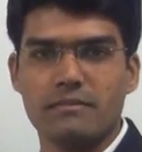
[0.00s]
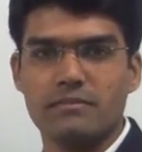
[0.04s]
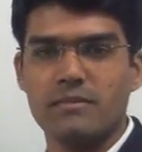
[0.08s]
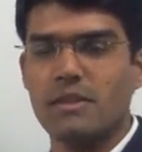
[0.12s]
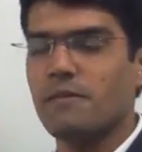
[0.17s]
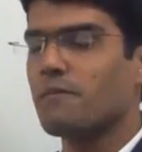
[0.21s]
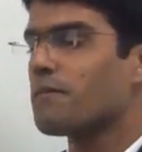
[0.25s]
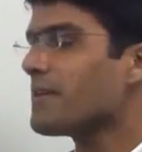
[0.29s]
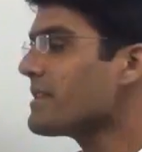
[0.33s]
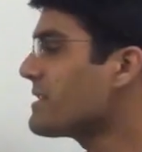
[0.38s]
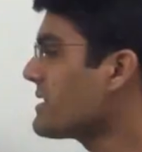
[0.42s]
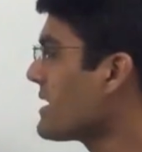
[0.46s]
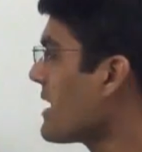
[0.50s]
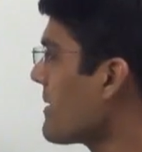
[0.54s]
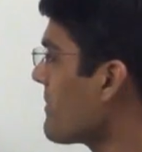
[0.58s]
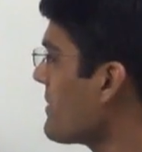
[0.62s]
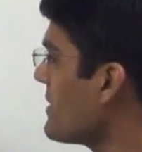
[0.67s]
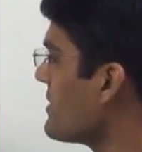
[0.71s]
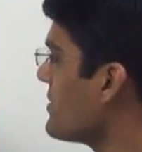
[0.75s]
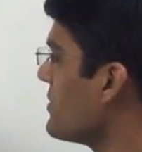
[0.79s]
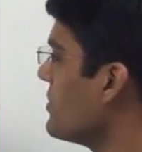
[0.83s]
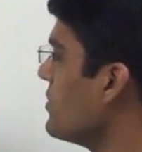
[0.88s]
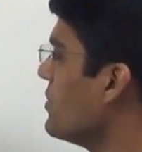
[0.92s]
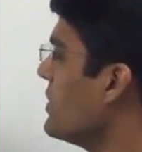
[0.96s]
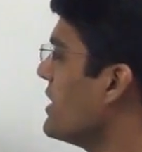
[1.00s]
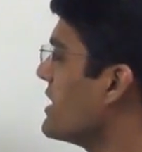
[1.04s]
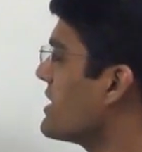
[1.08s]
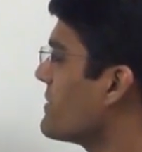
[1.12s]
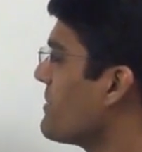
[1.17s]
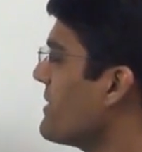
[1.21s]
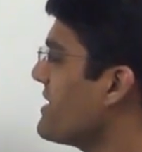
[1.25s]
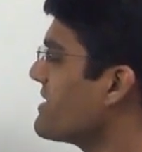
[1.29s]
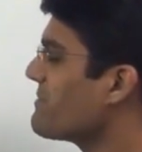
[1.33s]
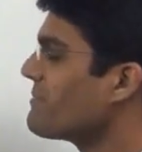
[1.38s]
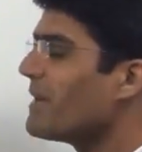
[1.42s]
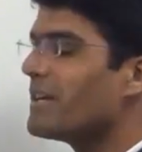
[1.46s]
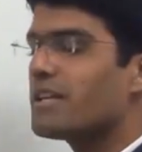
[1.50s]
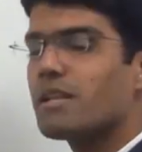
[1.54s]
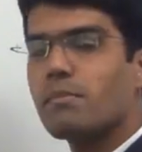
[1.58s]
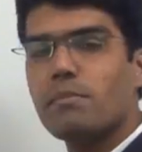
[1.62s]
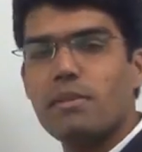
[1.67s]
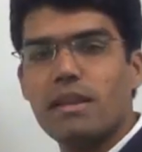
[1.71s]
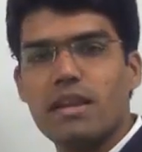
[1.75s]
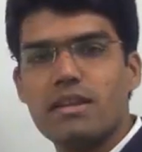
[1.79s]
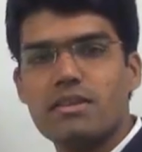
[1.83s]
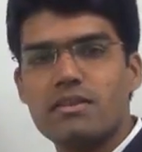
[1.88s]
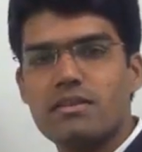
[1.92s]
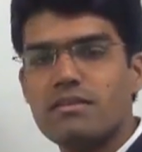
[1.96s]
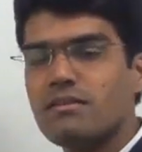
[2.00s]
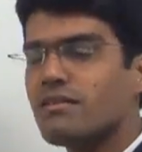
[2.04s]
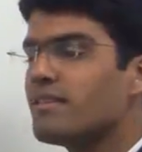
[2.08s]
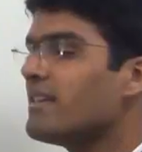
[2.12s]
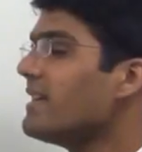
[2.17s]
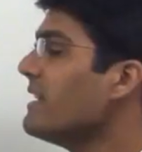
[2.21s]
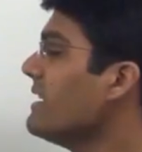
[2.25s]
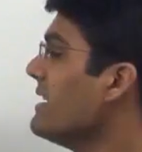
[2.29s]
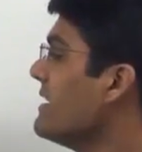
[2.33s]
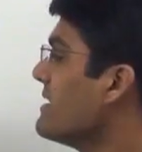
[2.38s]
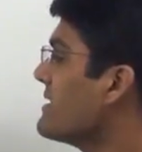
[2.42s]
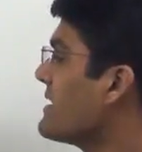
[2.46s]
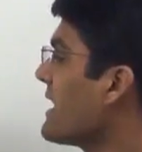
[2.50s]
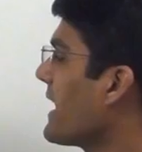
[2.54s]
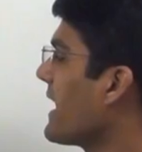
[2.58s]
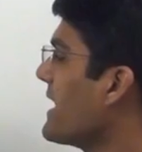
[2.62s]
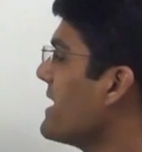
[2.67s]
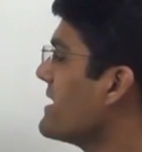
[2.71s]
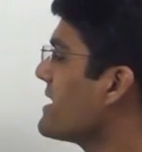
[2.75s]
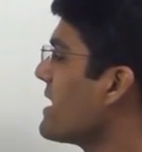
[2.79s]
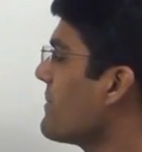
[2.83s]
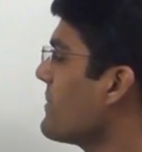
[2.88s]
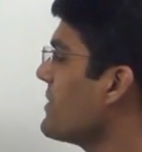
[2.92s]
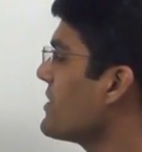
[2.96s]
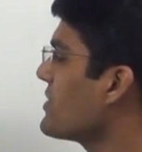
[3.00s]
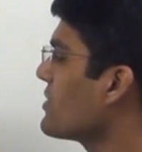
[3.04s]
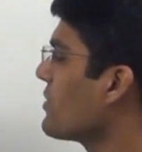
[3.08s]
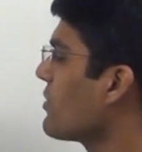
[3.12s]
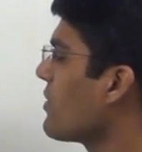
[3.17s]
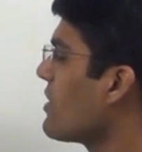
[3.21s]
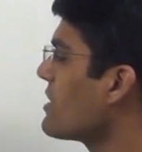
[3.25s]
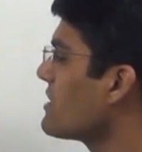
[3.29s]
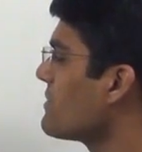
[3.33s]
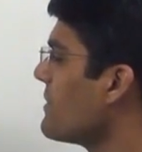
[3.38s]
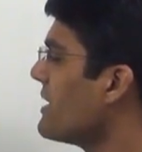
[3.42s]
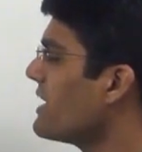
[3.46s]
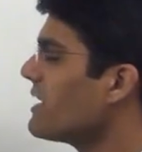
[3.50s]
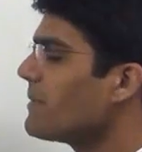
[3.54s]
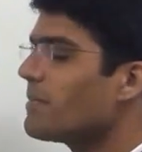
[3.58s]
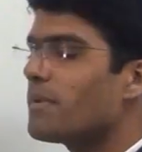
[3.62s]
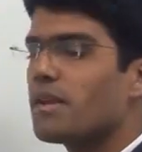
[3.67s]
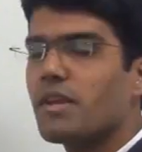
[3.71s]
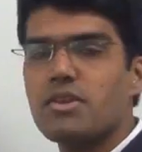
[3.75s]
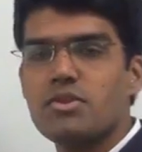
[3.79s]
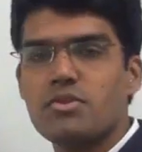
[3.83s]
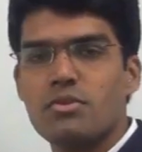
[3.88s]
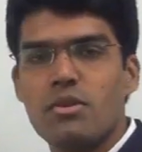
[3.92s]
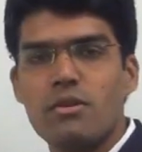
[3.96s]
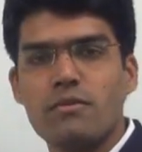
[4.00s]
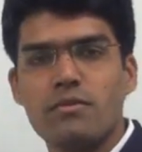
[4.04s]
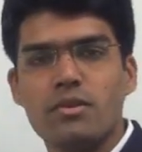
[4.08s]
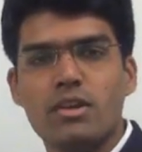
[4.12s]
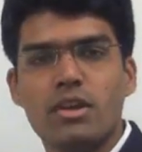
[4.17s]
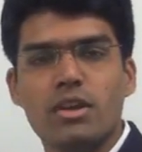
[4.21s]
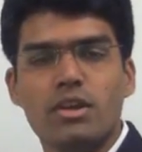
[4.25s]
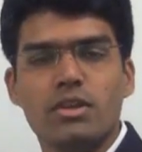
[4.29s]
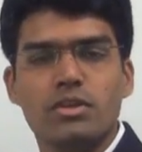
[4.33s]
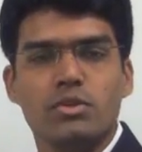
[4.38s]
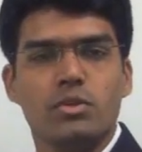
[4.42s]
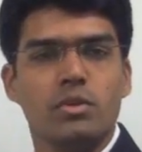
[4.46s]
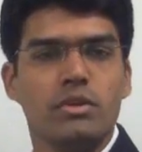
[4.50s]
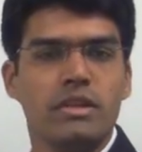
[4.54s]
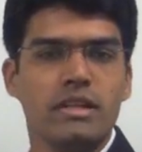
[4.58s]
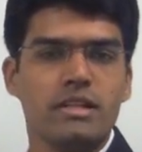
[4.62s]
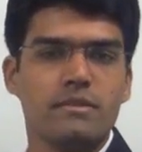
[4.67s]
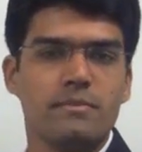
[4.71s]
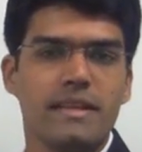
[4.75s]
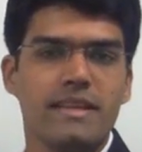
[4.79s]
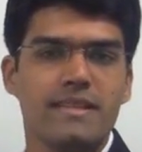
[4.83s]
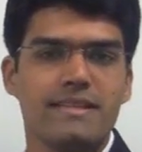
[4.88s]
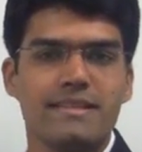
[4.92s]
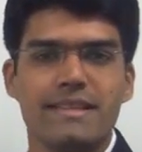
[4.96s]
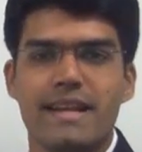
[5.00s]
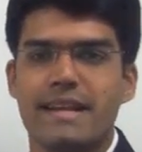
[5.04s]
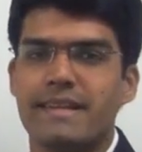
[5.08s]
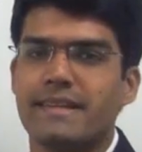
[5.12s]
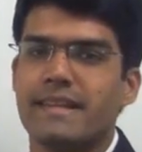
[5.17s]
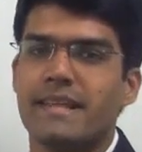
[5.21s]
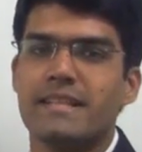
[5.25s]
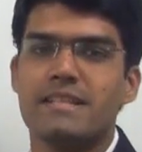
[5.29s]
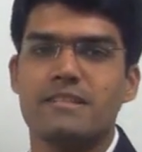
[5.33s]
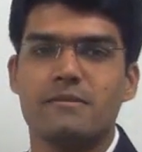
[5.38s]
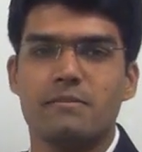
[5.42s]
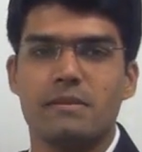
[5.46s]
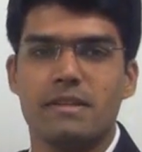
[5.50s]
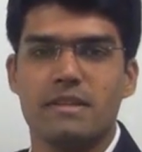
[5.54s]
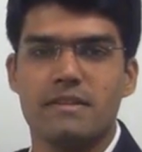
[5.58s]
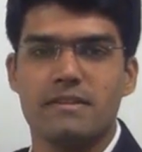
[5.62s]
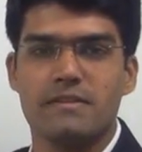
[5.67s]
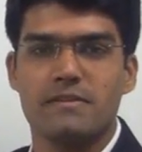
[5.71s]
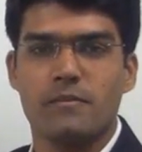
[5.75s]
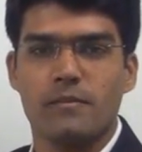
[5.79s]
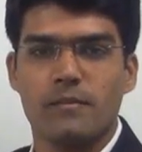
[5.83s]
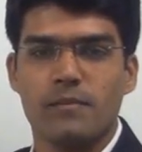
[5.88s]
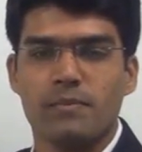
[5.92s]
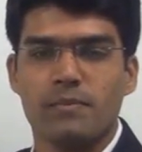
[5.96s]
The first step is unit space multiplication, second step is cross multiplication of unit space and tens place.